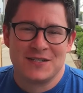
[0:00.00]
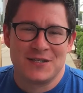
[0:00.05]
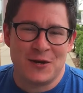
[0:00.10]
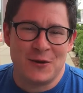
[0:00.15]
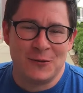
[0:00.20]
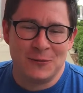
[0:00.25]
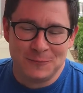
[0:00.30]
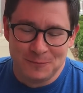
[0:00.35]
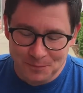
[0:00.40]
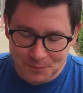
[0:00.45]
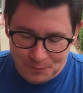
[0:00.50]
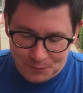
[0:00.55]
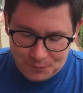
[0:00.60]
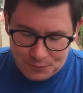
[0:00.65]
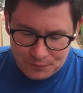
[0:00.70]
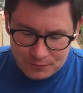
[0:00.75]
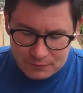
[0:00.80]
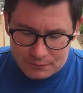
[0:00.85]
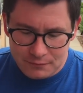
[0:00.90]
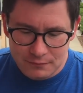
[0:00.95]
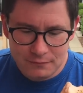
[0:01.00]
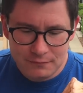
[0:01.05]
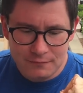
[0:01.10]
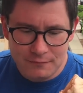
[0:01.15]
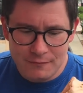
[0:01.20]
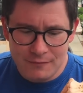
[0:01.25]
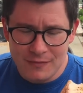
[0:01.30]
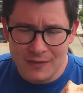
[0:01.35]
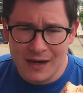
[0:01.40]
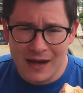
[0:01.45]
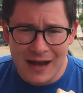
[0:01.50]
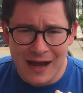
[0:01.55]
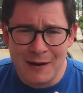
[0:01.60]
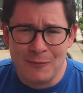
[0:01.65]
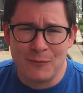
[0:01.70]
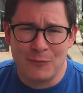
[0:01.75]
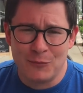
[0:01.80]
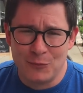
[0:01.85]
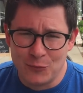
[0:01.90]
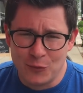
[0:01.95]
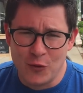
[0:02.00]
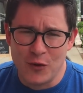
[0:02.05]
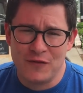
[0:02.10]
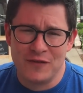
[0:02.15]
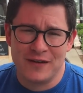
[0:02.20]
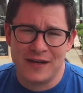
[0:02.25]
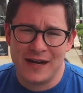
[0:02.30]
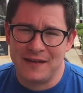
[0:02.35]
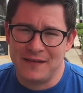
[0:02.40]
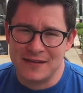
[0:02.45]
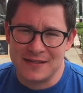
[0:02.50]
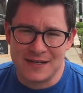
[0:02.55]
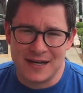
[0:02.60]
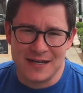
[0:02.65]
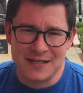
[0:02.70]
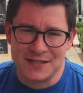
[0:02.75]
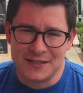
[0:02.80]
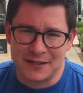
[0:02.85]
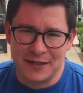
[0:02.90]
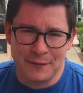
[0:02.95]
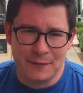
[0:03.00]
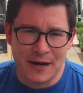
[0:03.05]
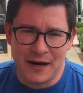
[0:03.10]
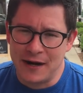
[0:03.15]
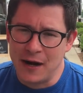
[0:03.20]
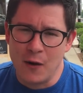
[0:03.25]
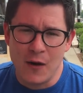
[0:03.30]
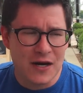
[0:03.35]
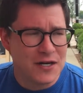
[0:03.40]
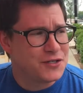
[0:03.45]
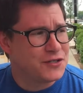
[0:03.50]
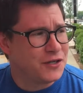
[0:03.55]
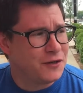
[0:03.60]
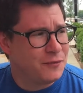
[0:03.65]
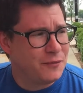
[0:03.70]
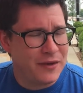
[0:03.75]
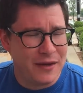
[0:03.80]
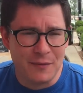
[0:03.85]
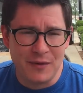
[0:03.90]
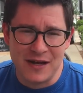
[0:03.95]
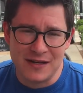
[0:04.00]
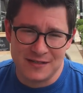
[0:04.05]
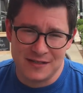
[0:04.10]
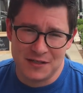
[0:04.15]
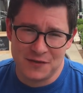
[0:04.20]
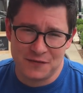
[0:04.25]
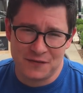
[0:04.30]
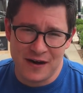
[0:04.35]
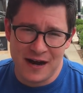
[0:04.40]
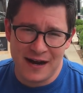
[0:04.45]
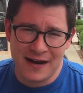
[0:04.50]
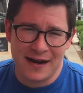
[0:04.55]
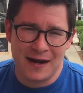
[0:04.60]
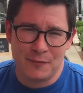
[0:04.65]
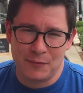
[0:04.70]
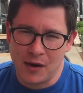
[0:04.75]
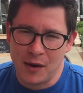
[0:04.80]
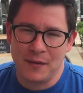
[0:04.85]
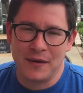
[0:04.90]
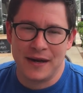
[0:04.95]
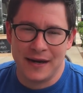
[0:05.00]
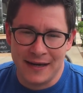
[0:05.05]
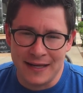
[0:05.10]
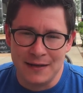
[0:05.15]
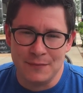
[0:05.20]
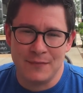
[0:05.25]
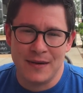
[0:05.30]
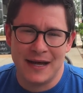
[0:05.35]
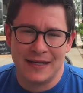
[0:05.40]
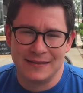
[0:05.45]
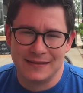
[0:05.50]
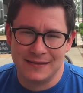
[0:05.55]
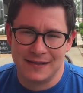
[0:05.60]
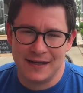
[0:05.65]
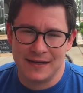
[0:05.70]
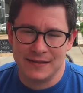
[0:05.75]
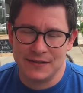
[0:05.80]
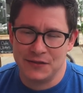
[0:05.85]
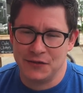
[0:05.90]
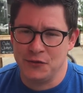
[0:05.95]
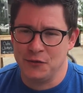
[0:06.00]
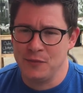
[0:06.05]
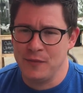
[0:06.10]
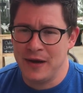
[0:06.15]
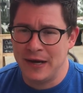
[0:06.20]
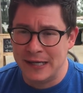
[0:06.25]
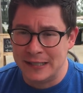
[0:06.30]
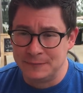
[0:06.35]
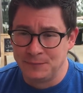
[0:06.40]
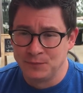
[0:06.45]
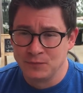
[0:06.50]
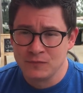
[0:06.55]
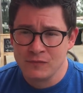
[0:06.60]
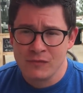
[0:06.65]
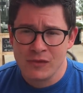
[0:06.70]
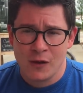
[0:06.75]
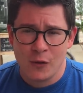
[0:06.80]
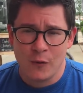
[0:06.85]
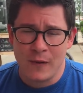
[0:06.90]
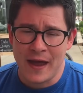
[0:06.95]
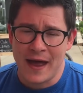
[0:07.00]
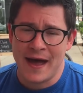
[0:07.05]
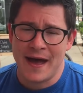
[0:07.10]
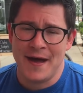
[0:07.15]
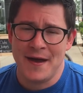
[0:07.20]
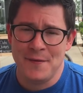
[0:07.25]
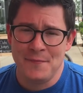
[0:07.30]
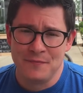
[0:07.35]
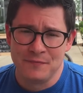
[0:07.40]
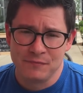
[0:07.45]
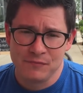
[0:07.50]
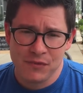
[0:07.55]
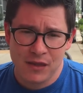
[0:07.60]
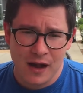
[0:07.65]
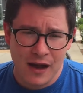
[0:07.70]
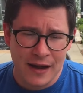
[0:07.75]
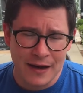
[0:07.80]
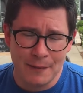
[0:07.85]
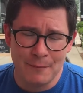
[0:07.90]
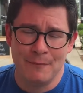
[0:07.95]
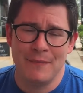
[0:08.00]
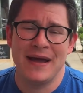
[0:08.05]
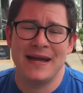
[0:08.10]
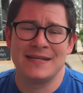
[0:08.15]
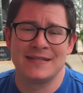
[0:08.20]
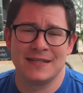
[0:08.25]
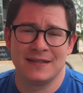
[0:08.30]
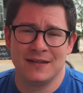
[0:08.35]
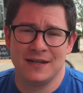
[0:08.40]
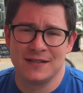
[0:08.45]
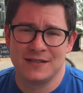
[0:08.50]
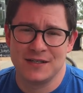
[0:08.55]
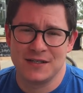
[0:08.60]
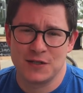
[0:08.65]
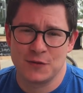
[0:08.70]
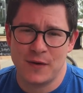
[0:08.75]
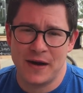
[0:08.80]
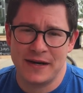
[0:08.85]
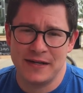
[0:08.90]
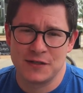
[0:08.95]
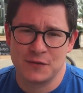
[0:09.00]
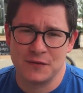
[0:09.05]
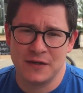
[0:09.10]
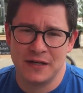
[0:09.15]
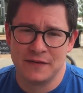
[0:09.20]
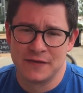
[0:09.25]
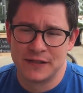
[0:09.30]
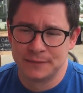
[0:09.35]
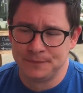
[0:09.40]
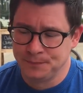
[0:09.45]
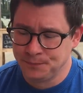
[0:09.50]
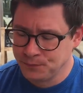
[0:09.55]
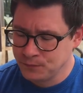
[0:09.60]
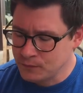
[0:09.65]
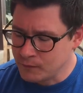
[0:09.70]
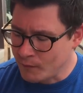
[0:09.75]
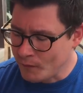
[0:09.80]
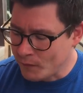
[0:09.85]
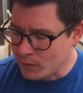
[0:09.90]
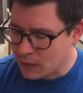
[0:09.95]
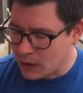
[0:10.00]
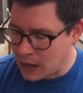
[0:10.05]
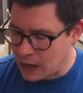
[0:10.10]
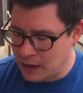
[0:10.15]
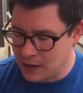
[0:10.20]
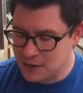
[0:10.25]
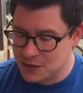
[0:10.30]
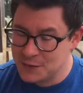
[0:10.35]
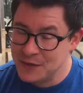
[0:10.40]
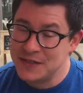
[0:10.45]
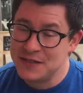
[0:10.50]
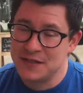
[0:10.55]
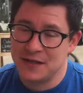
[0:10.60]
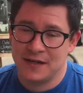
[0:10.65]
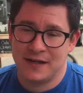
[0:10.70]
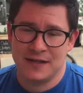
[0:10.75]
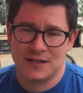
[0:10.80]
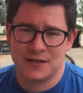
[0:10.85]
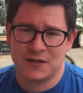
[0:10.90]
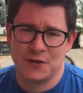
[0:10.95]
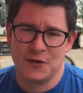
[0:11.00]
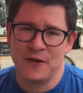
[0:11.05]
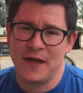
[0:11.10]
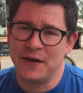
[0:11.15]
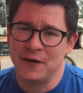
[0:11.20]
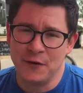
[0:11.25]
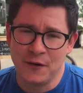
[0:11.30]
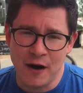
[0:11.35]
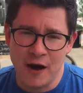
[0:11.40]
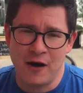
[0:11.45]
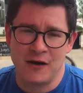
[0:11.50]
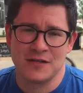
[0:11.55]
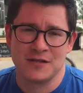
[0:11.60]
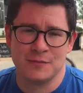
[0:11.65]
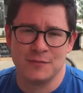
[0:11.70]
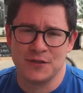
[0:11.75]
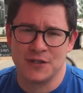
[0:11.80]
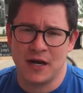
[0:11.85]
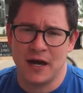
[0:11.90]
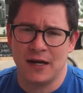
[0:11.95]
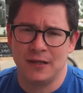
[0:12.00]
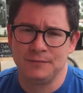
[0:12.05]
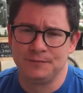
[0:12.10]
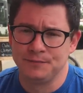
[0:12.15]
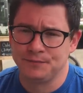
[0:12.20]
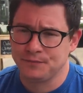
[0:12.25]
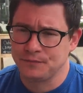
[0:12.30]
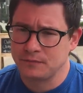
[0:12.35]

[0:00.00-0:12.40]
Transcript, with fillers: So, I'm wolfing down this ice cream. I know I shouldn't be because it's Friday. I'm probably going to eat bad tonight too. But we had an amazing lunch at Swaney Swift's. Uh, Spencer and his crew, they do an awesome job.